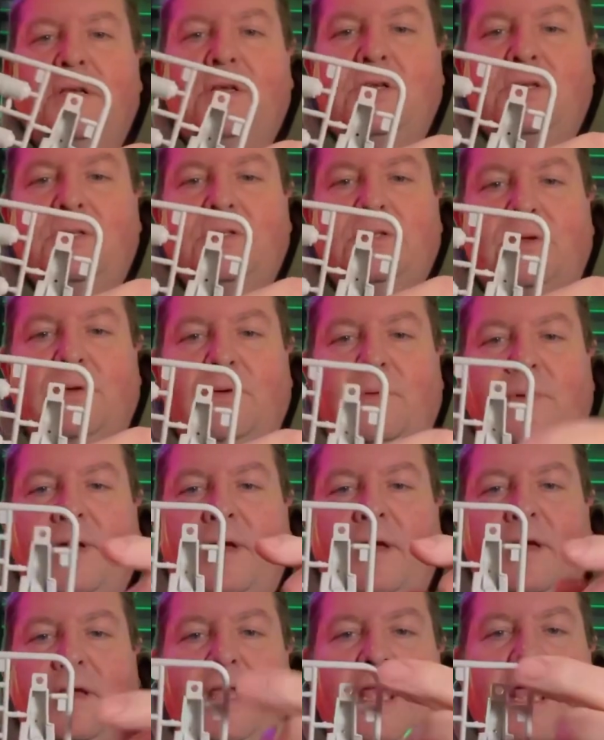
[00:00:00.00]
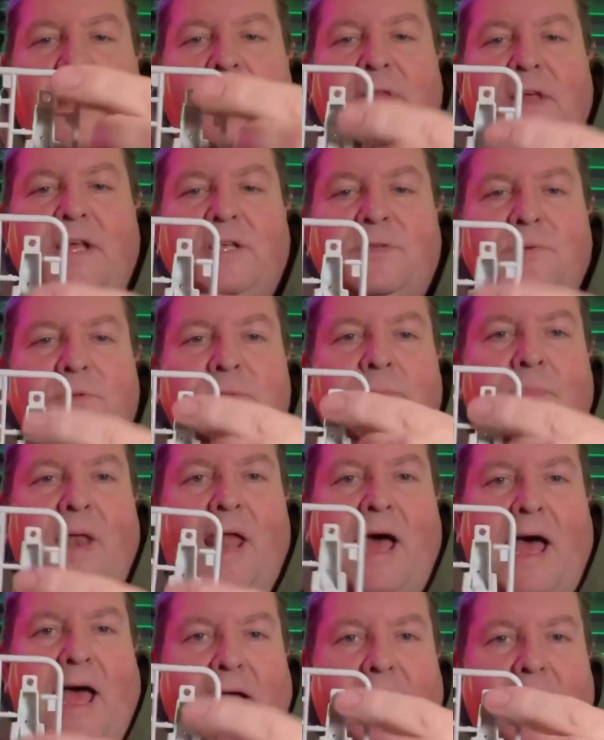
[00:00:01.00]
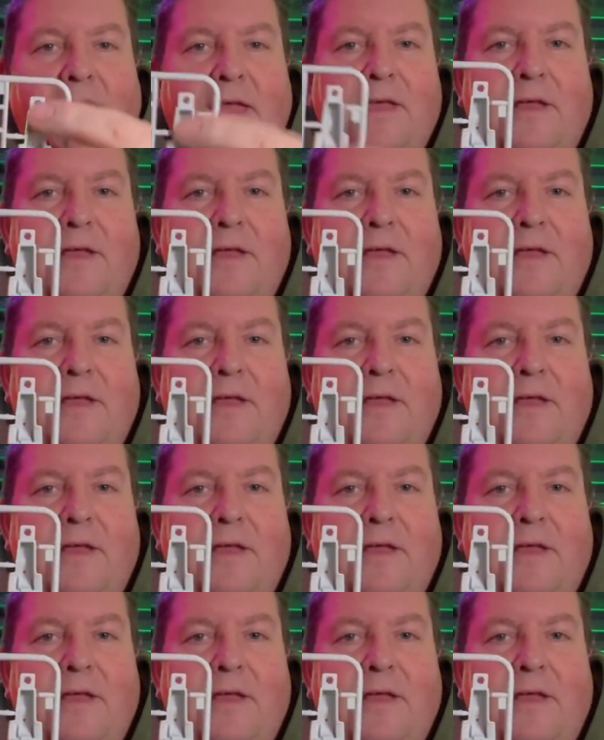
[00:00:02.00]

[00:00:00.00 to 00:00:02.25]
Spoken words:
So yeah, this was black